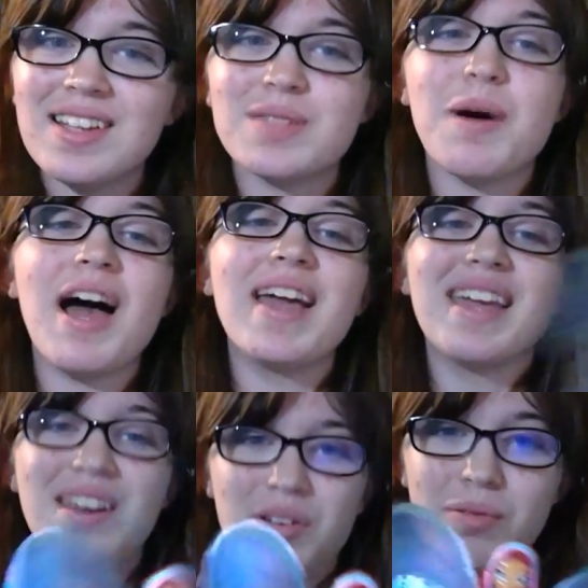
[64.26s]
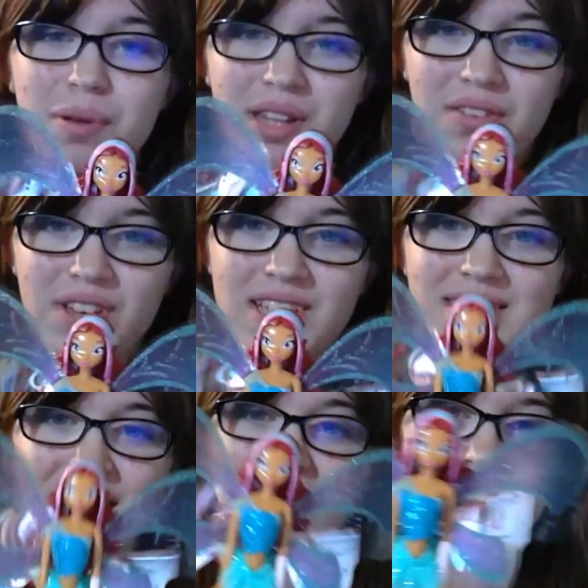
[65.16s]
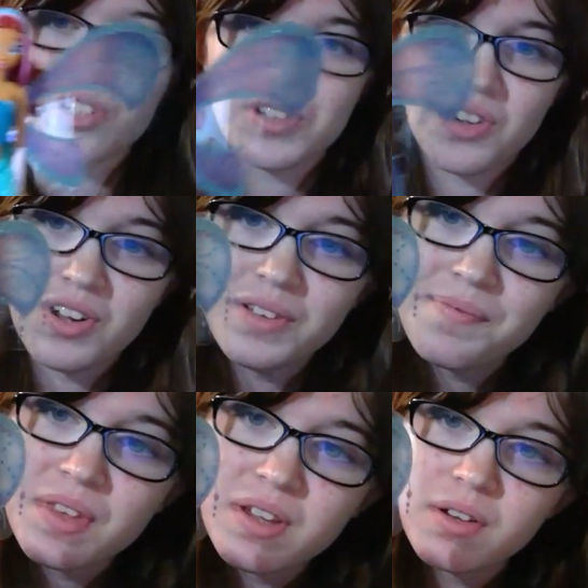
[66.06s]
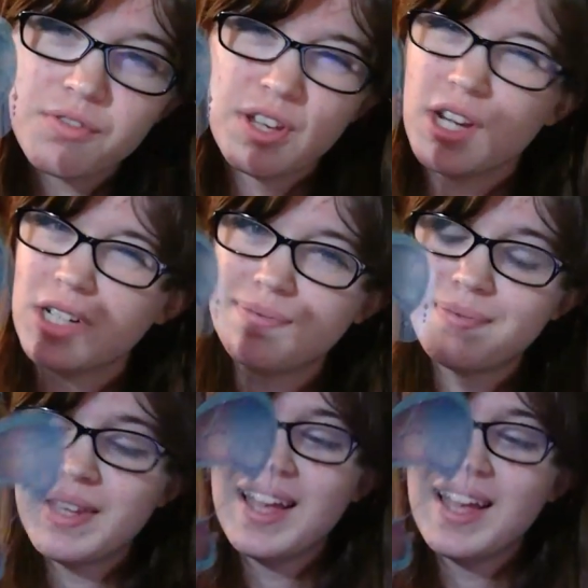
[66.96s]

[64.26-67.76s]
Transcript: is my Kinder Believix Aisha doll figure.